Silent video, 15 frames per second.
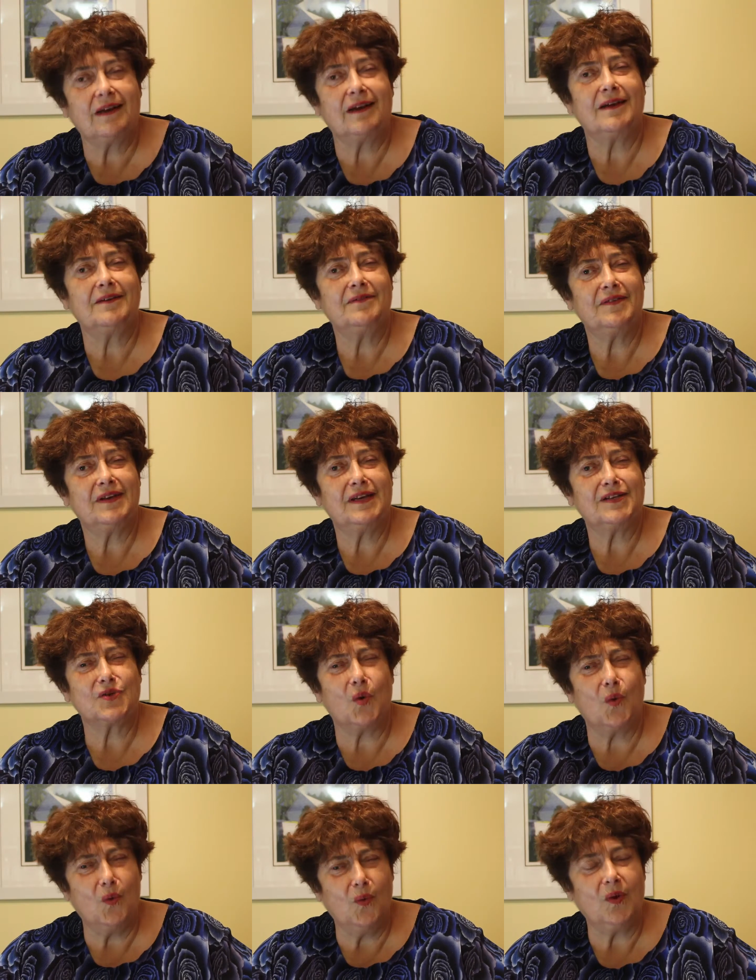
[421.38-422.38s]
life
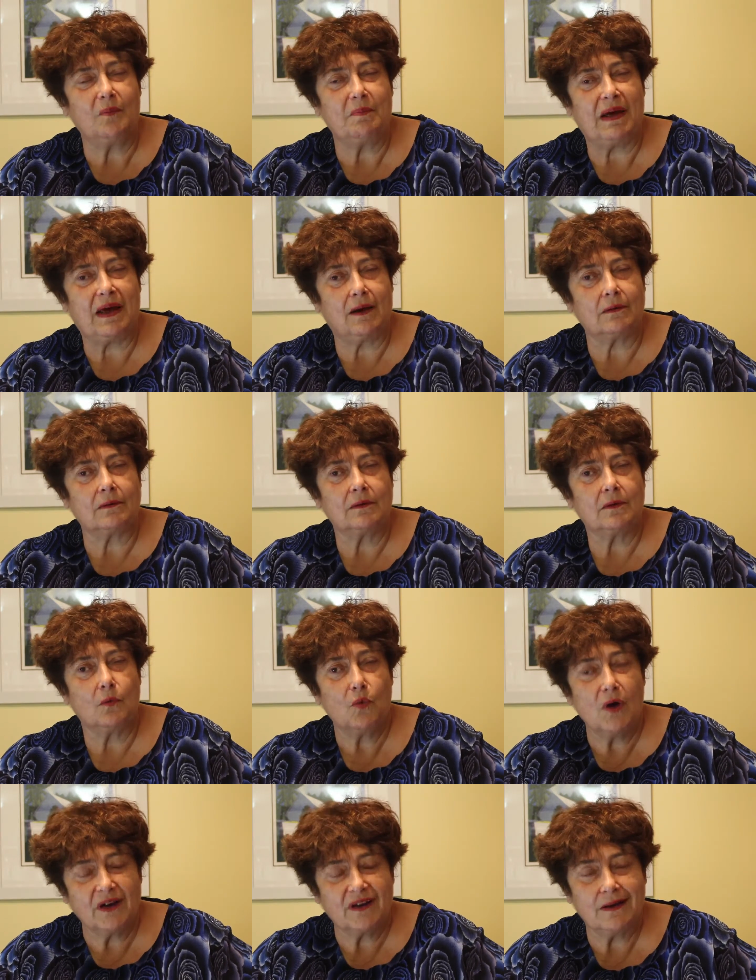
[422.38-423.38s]
is all about
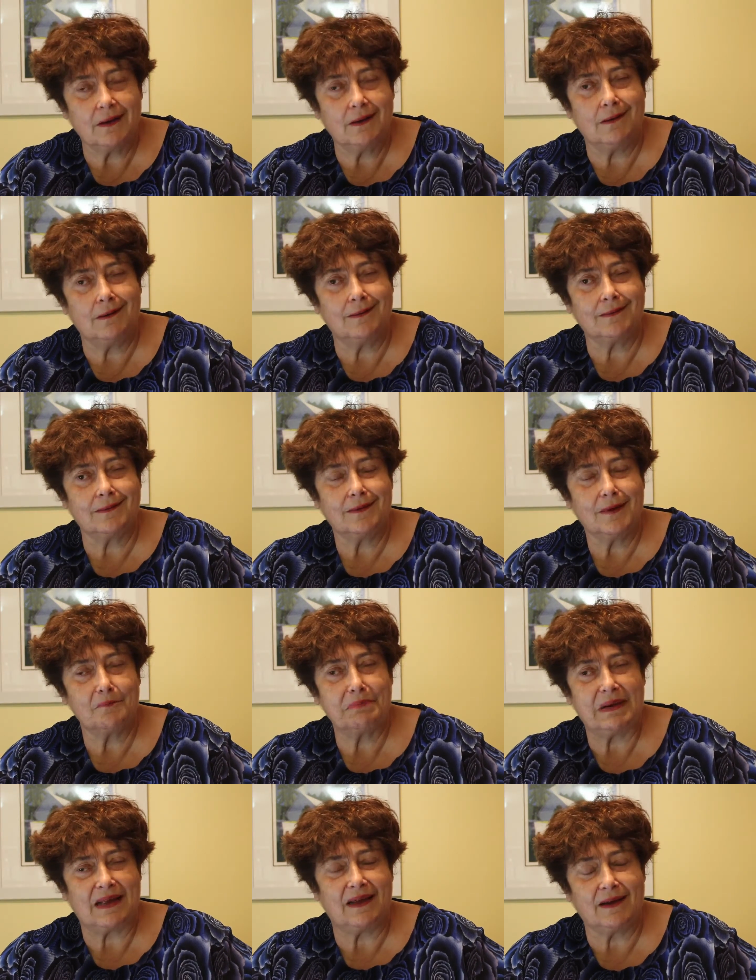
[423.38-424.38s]
working hard
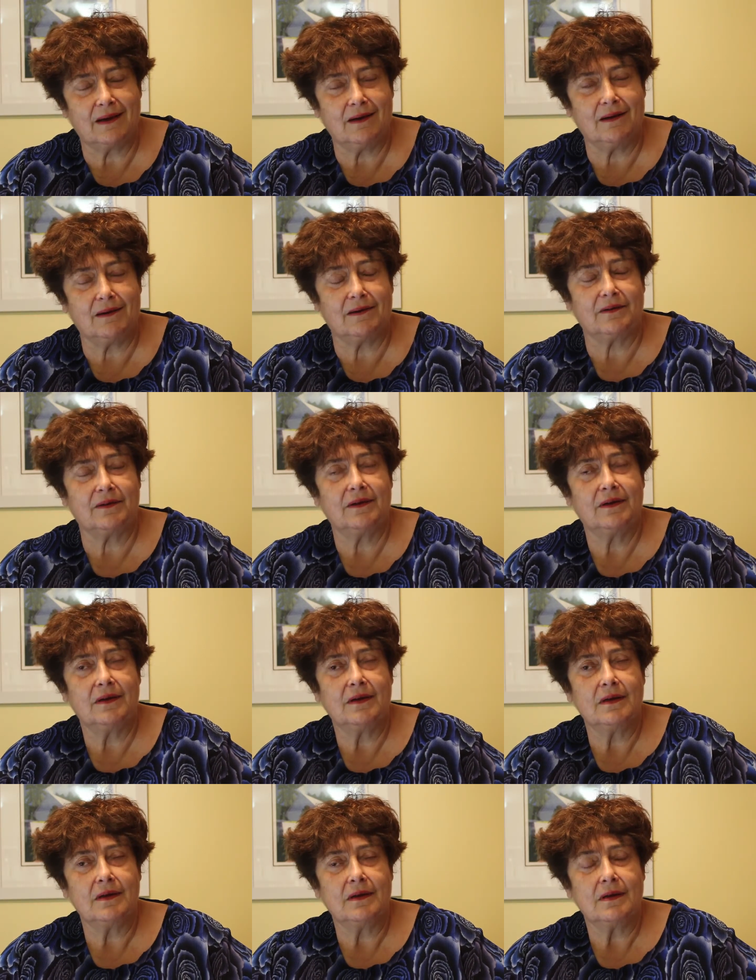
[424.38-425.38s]
and playing hard,
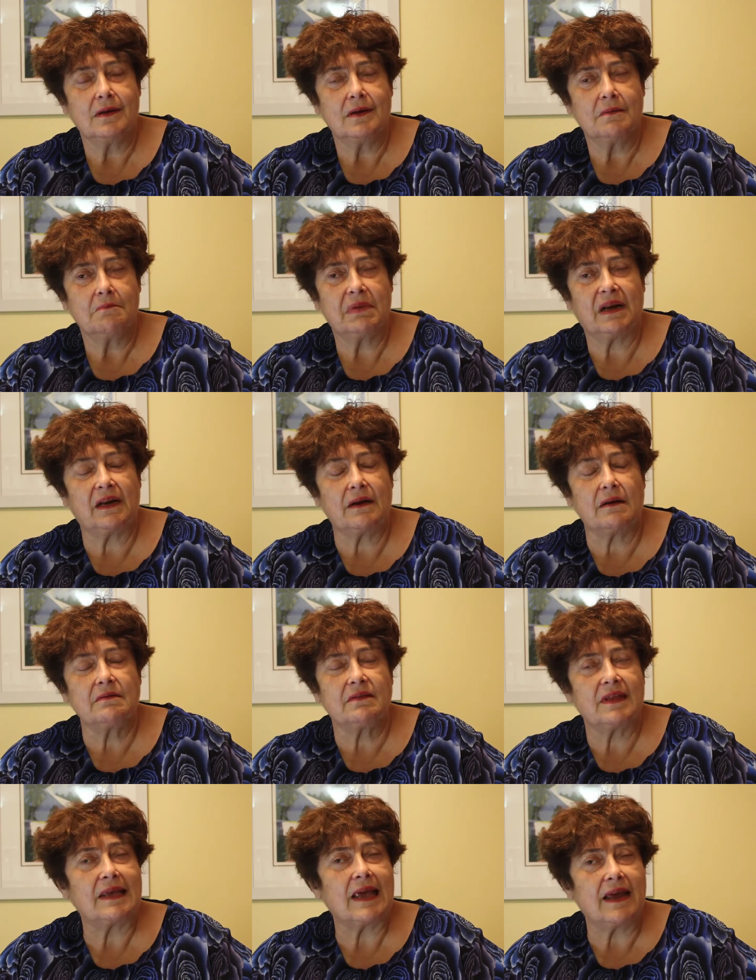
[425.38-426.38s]
but I don't
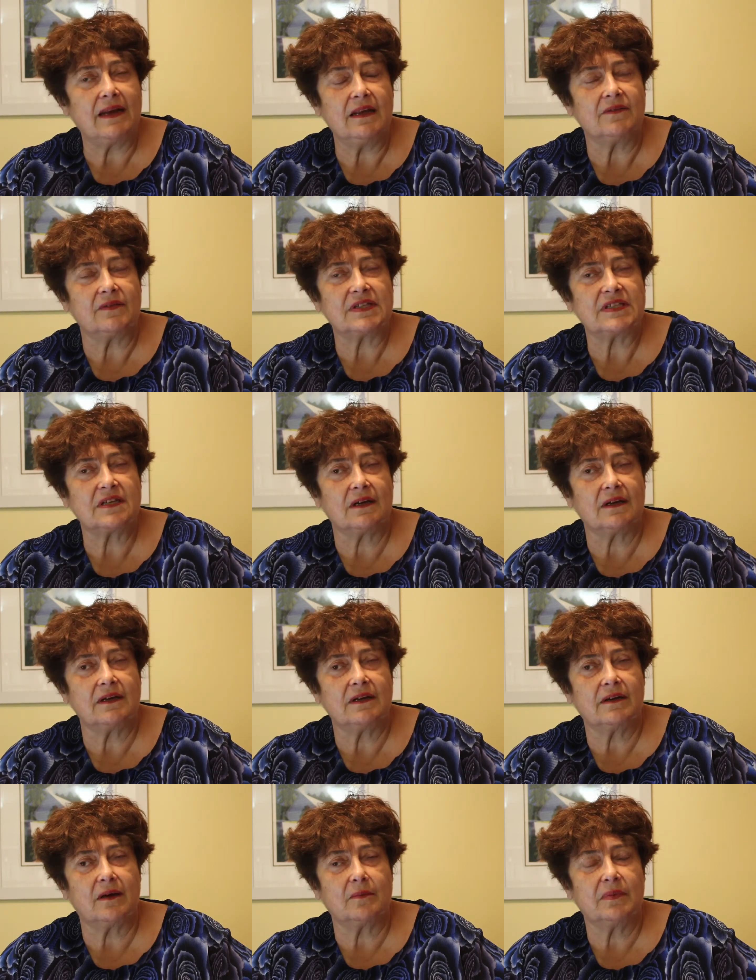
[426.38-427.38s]
think any of us
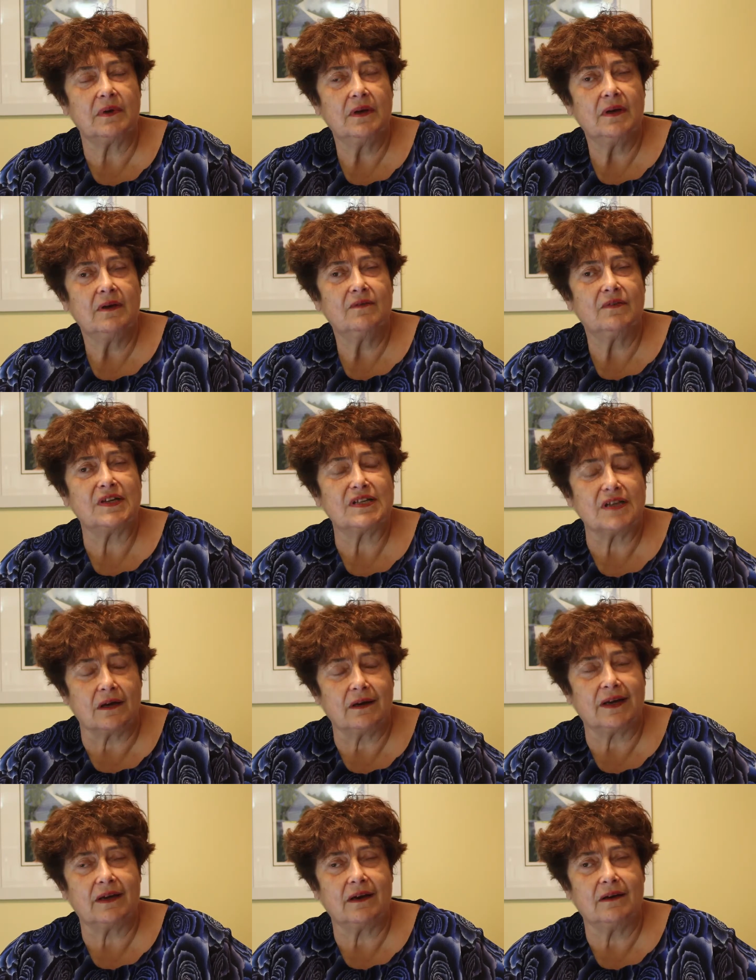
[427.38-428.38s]
signed up for
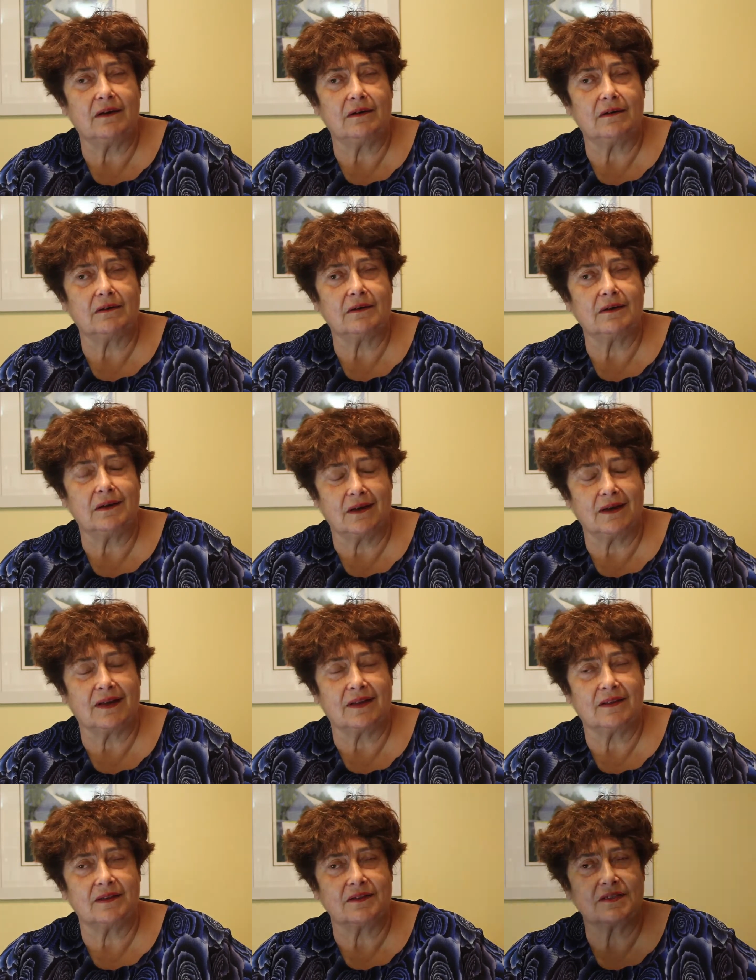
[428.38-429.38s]
dying hard
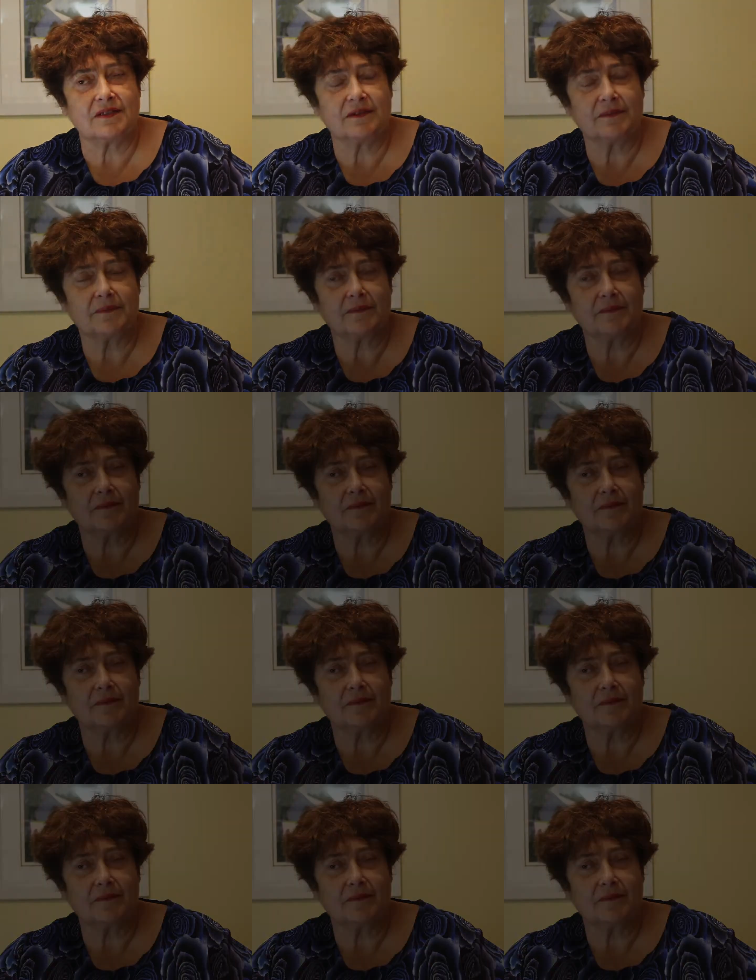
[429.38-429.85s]
like this.